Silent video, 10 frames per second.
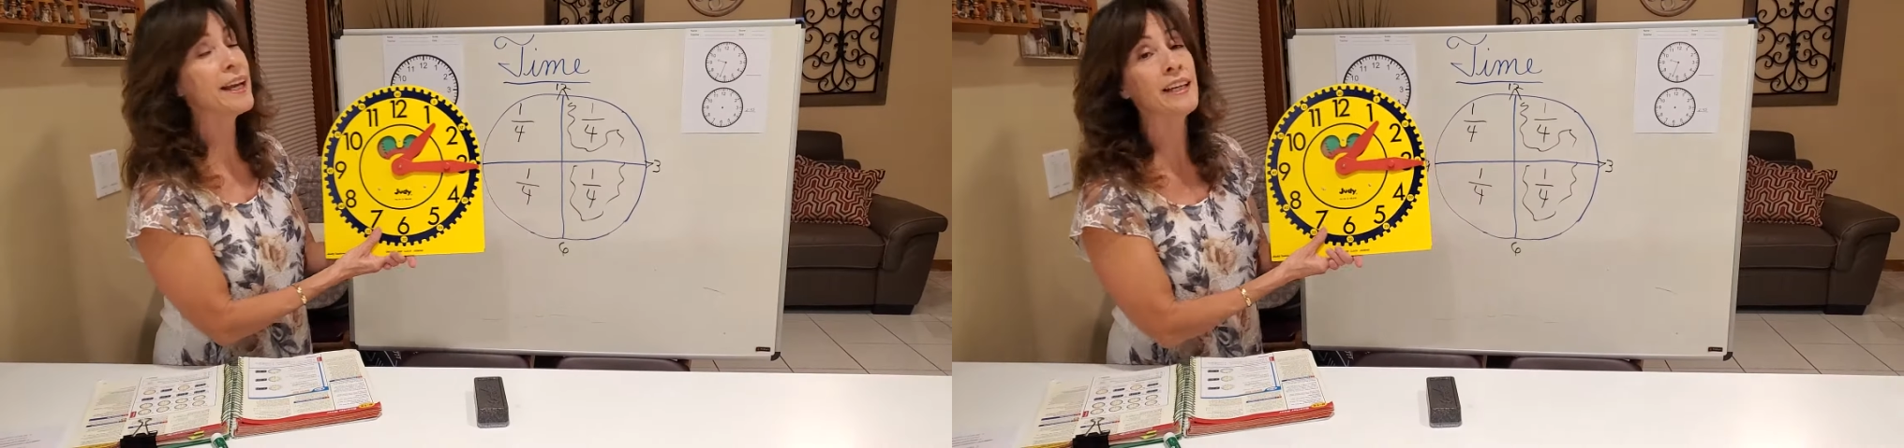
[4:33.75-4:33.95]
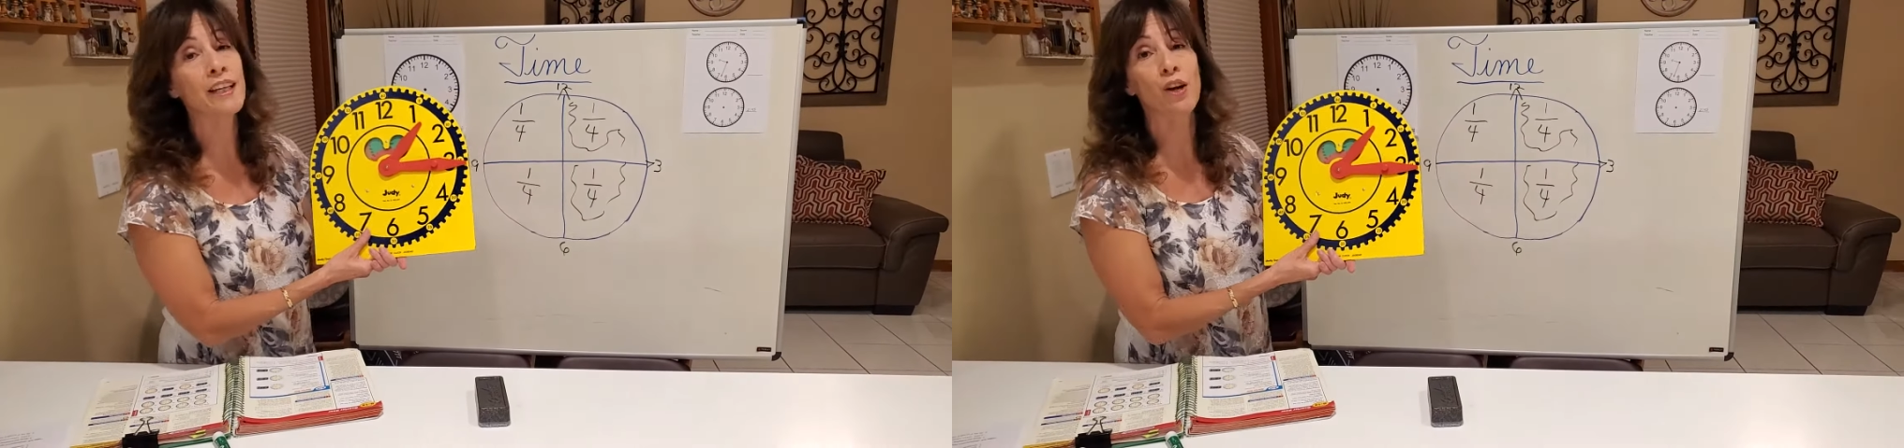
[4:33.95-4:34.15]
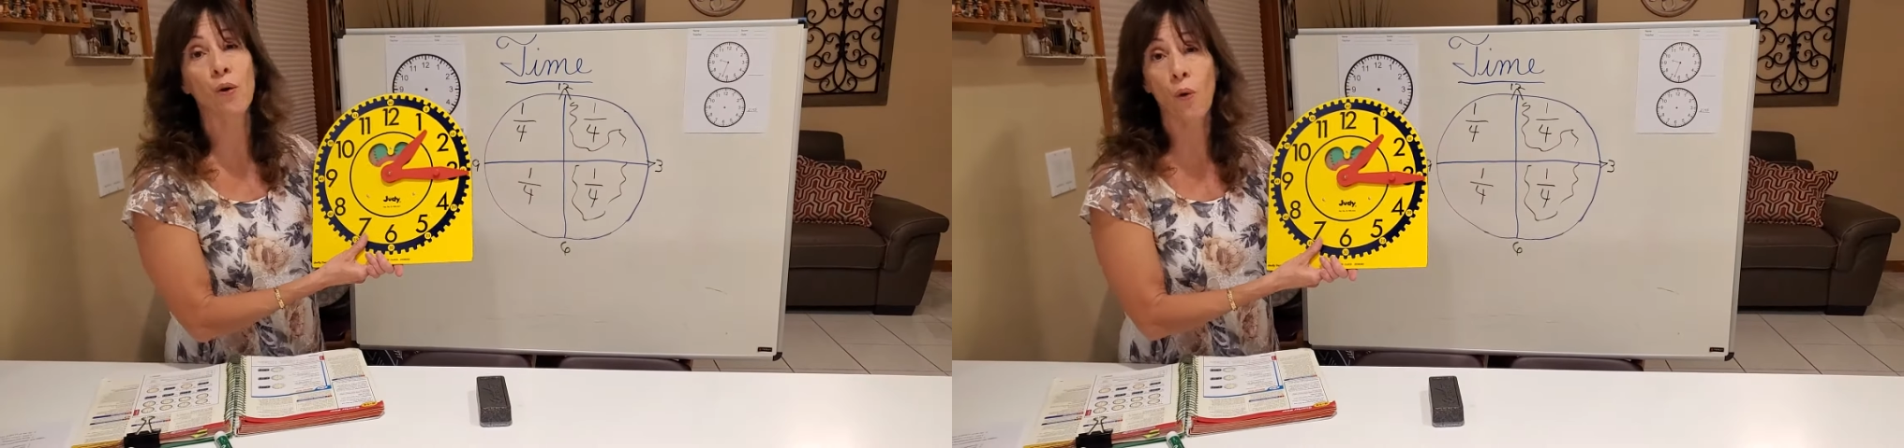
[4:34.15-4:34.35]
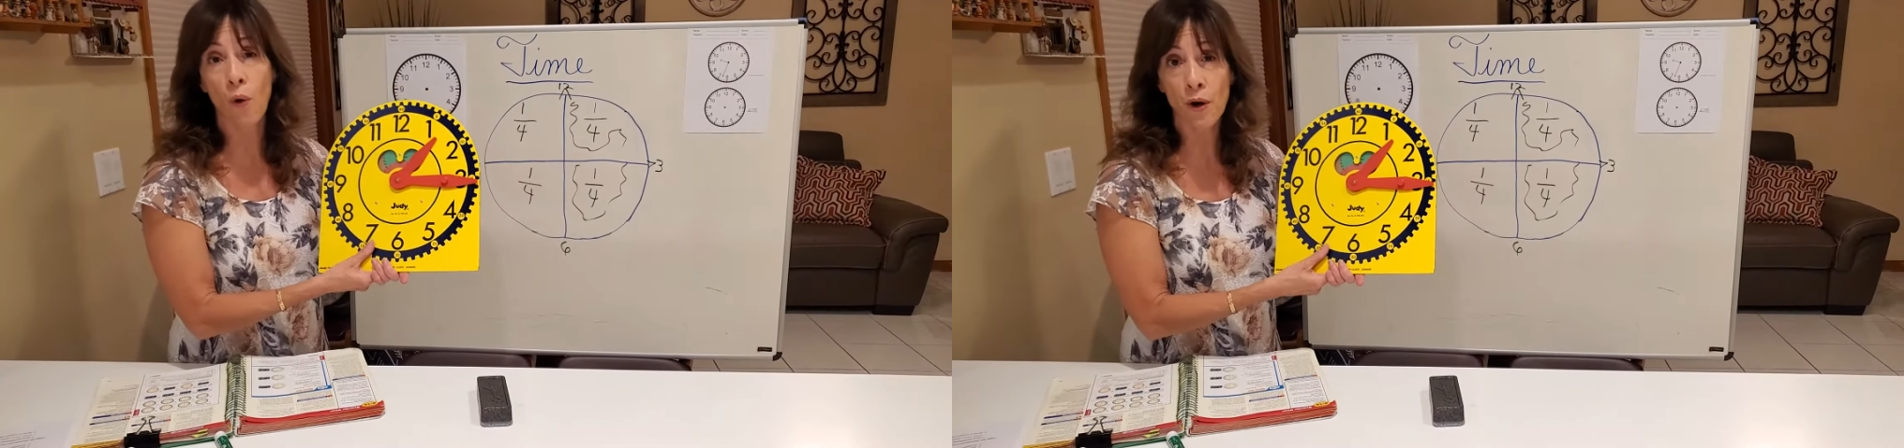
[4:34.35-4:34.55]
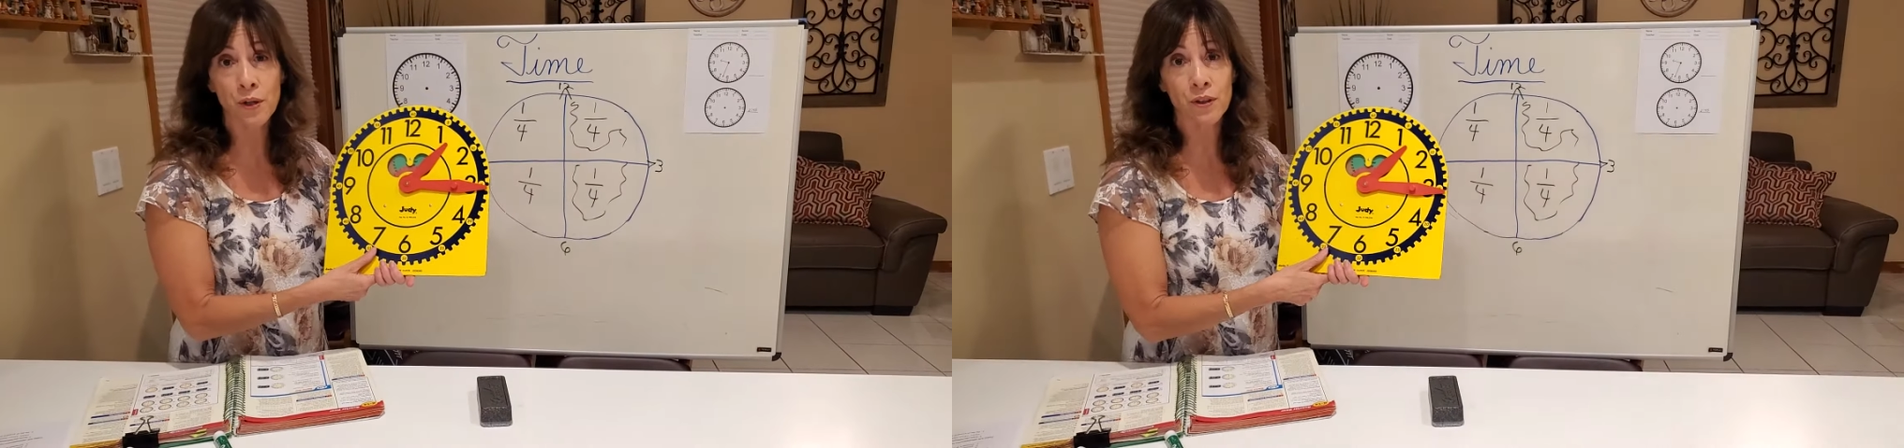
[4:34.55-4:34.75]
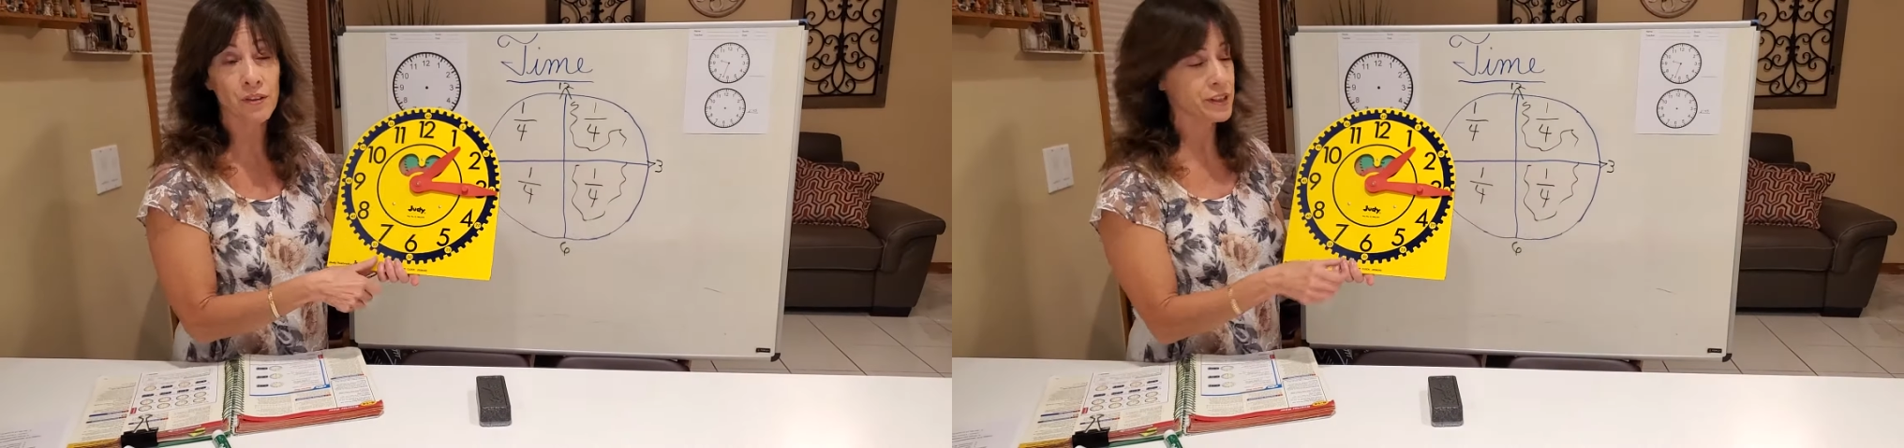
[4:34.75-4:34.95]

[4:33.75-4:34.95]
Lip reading: a quarter of